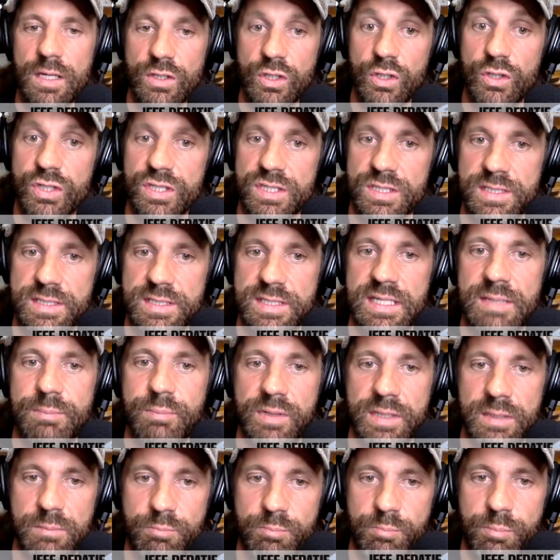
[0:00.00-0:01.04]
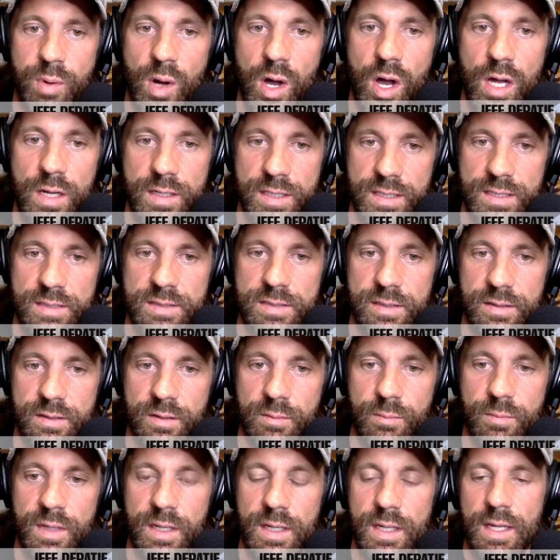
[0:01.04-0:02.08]
You're just deeply bonded to
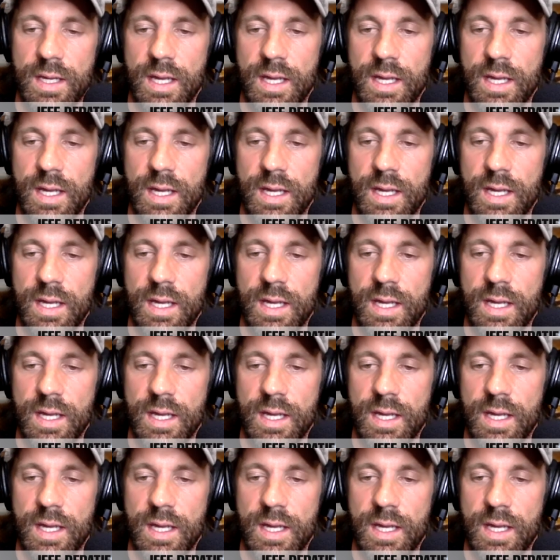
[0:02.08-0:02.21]
them.